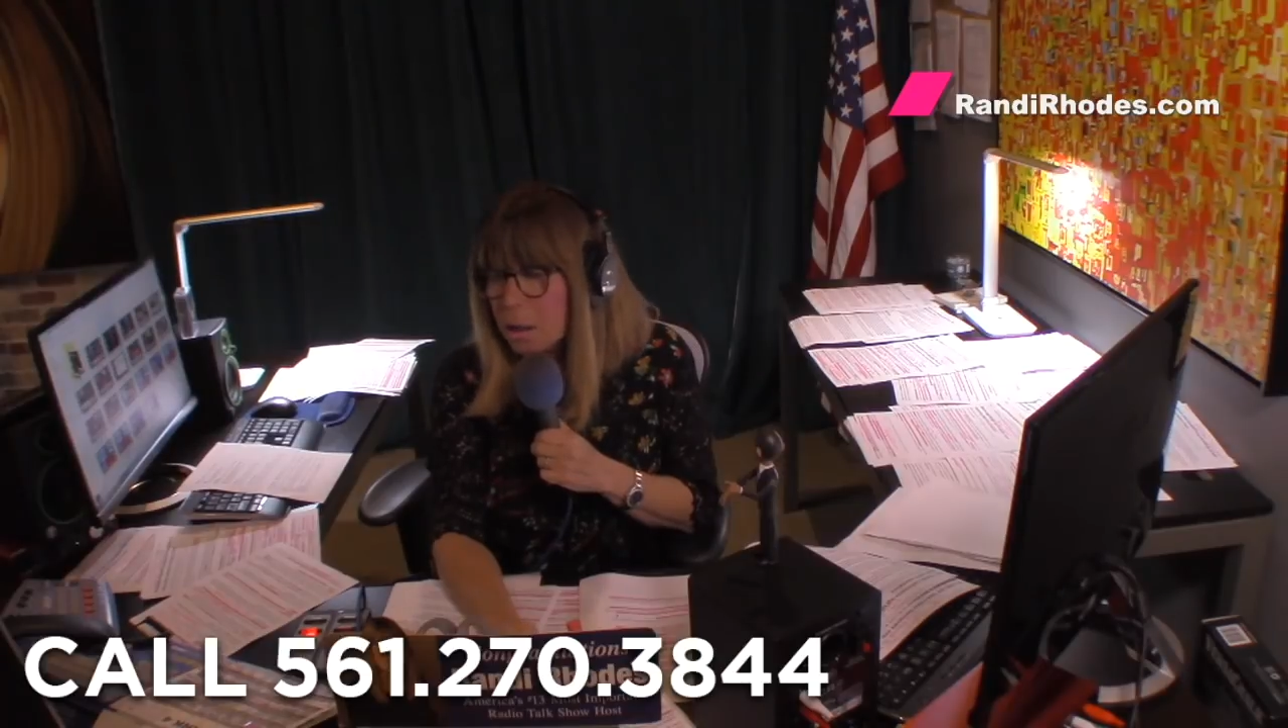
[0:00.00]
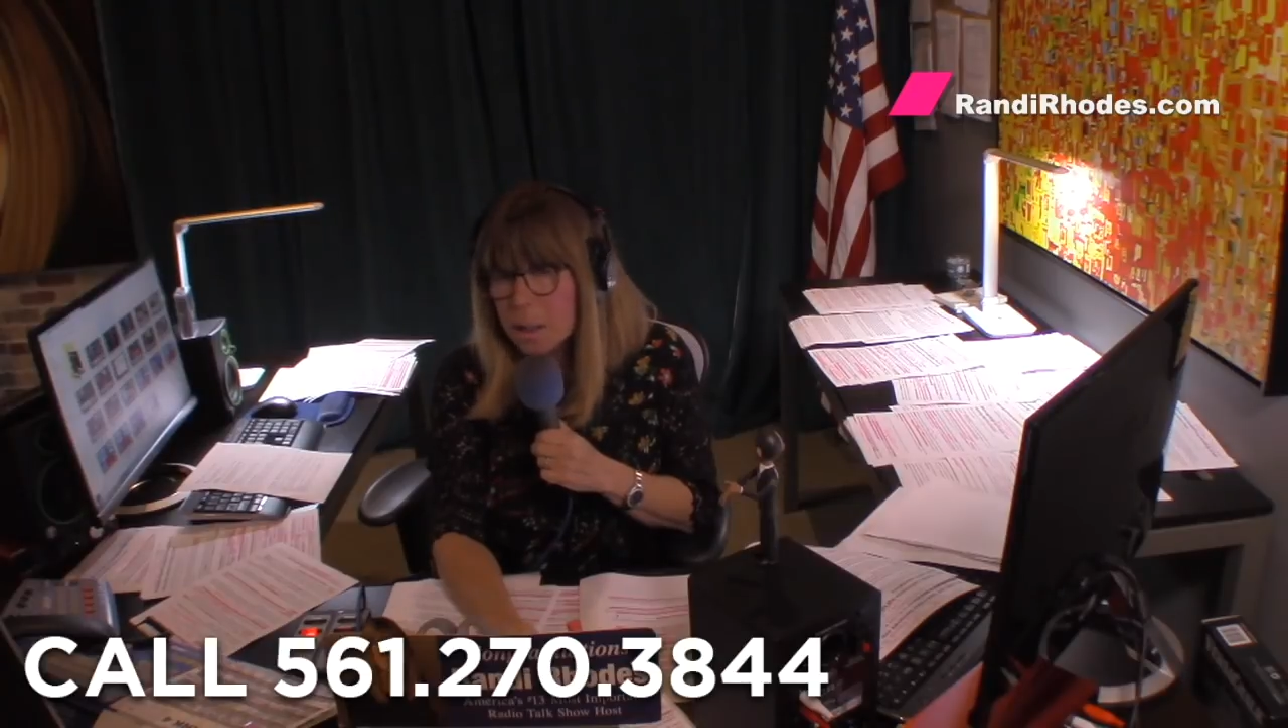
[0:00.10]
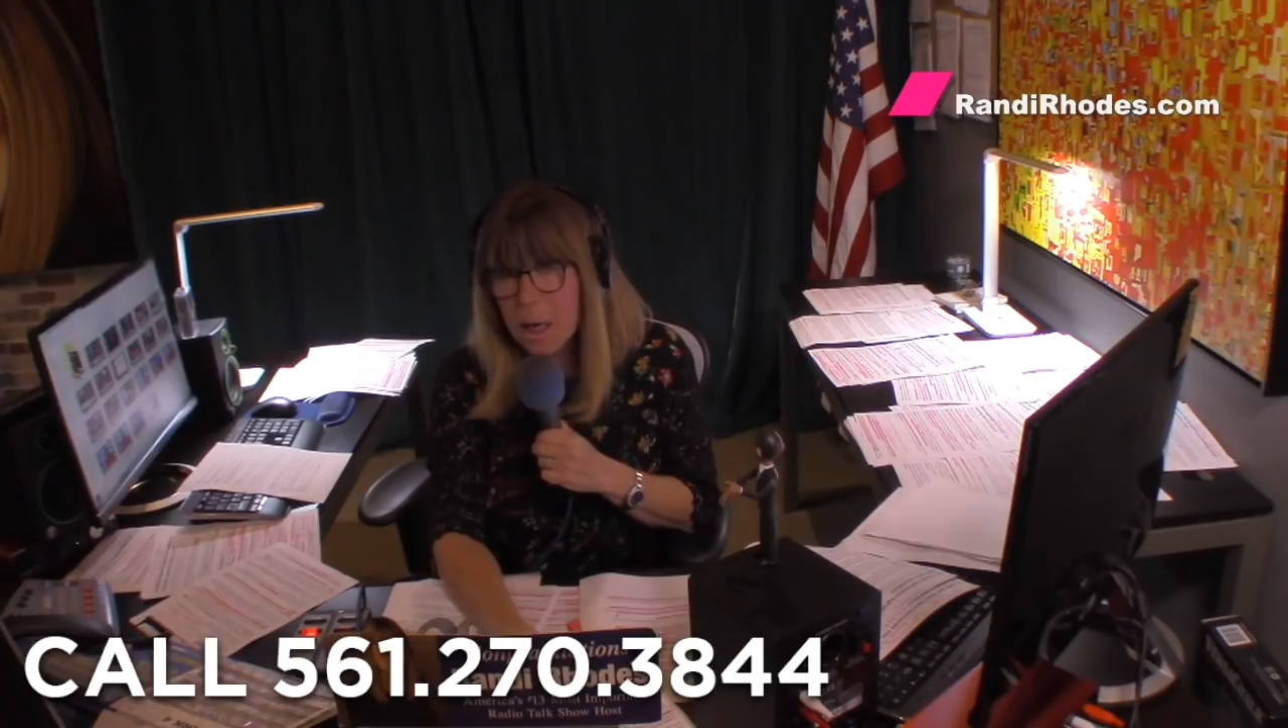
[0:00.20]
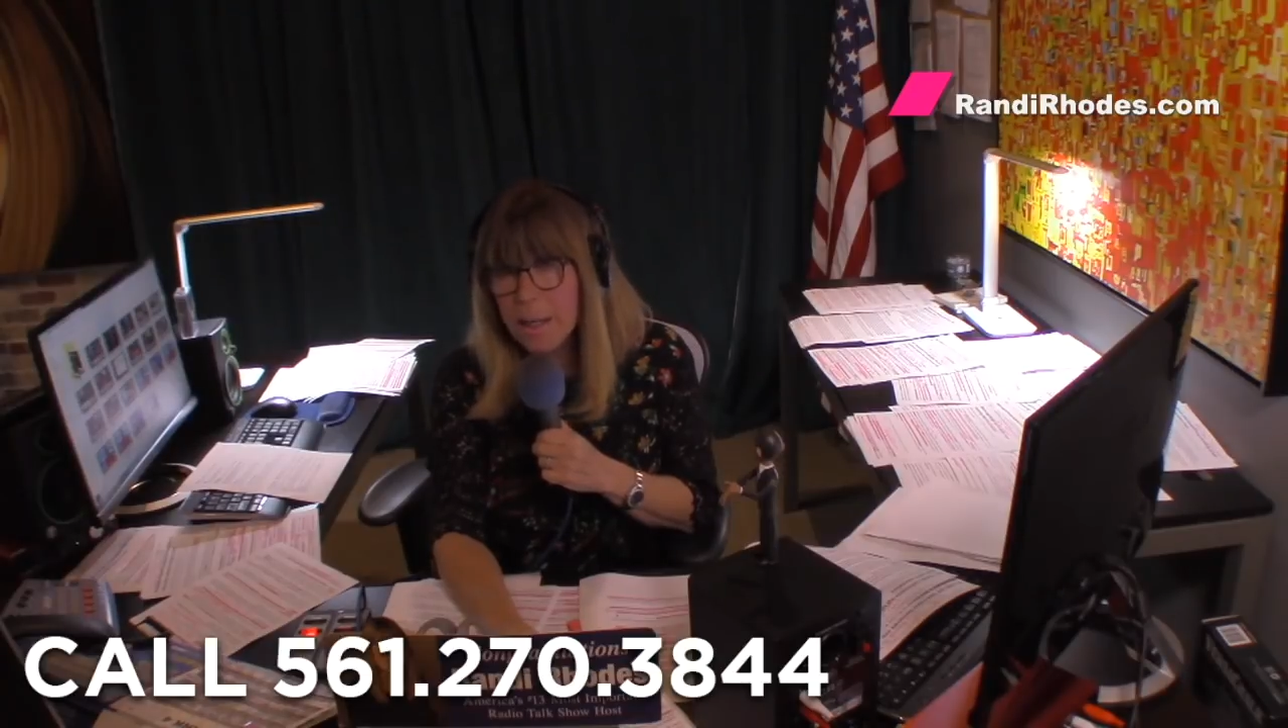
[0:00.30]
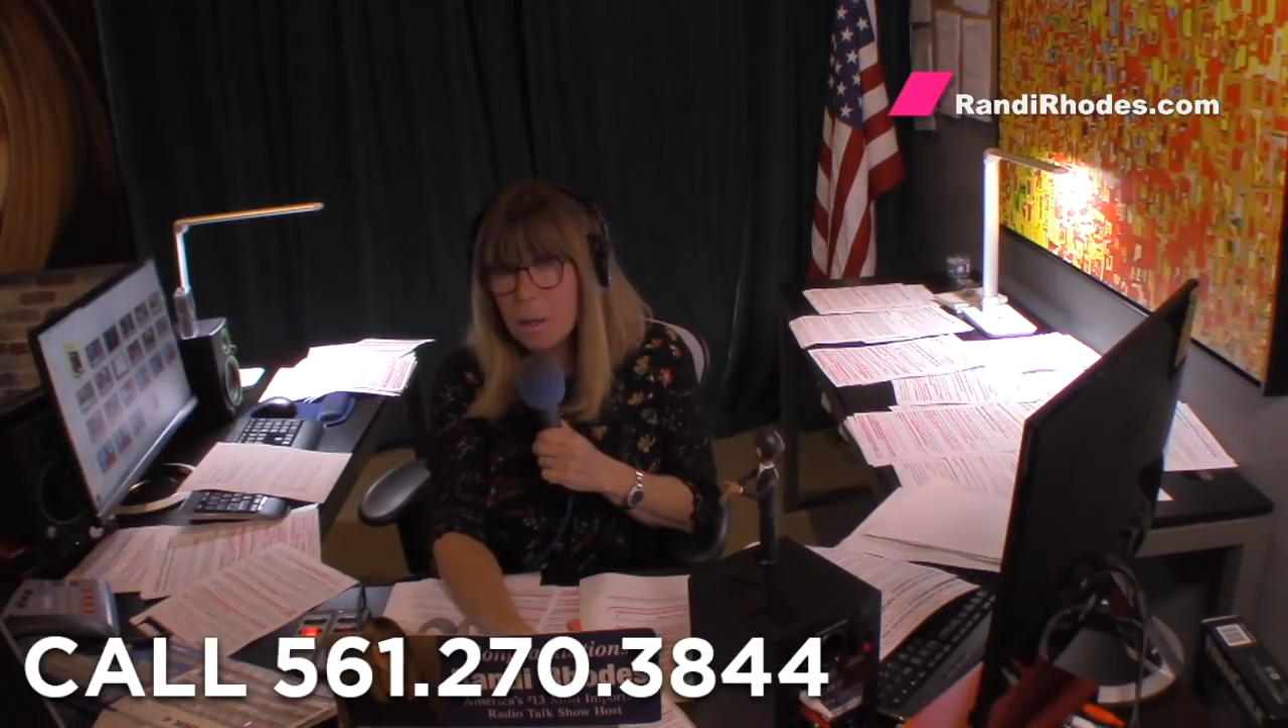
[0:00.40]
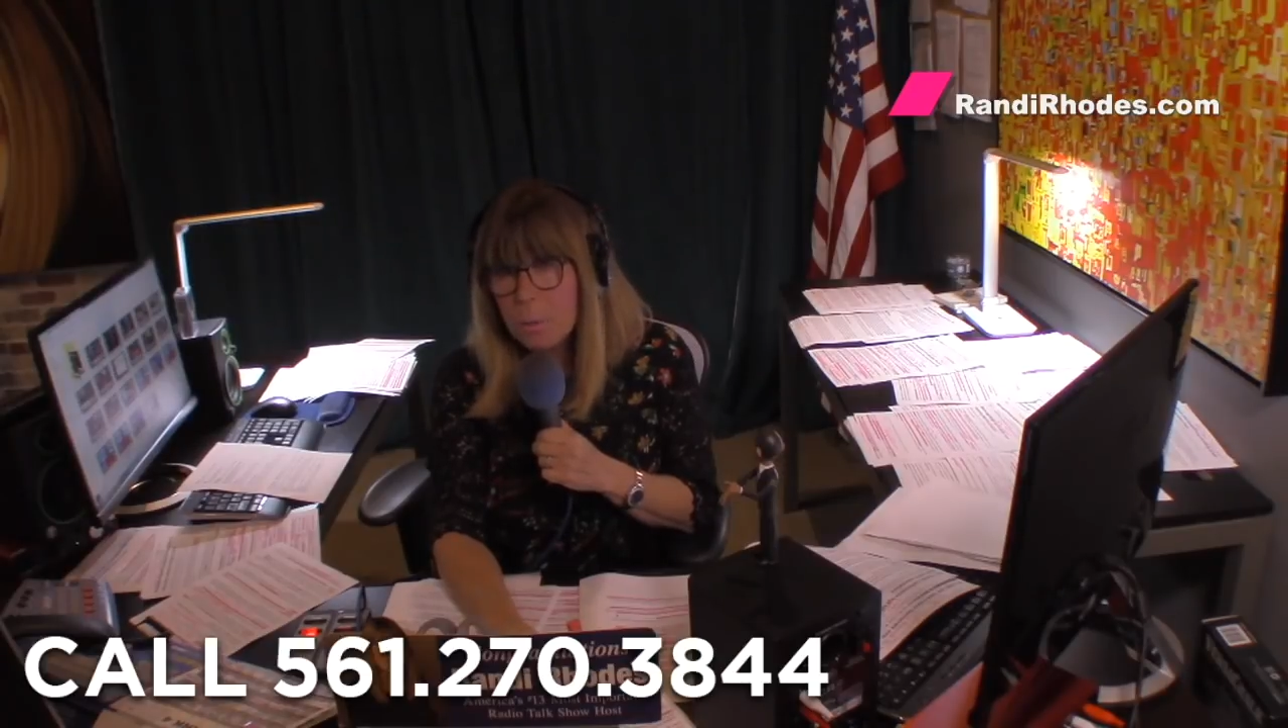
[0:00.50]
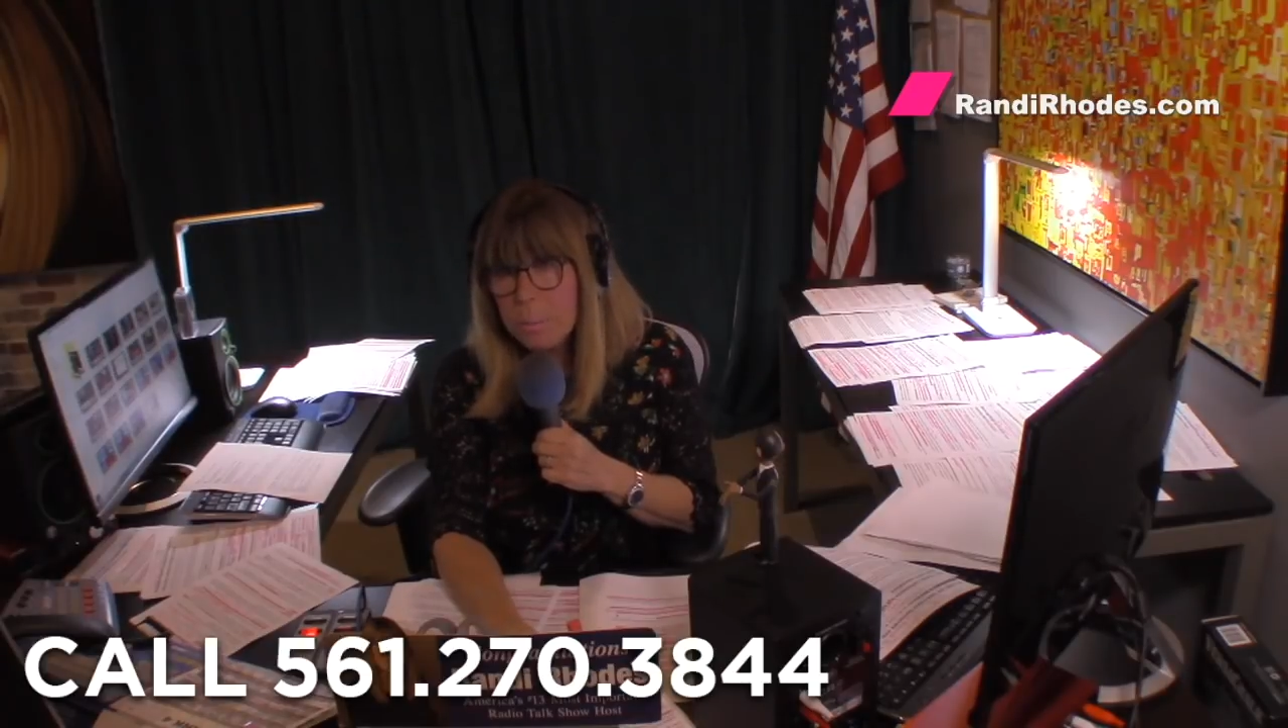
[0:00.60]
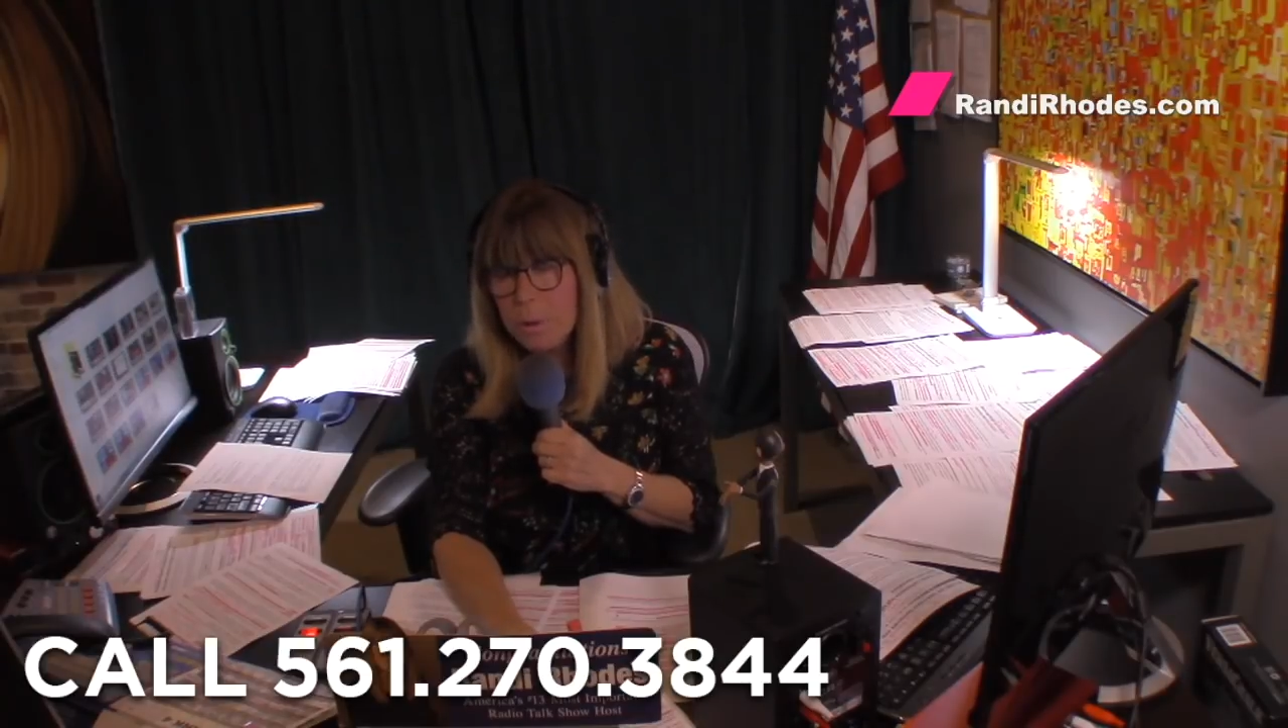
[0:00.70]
Can I go to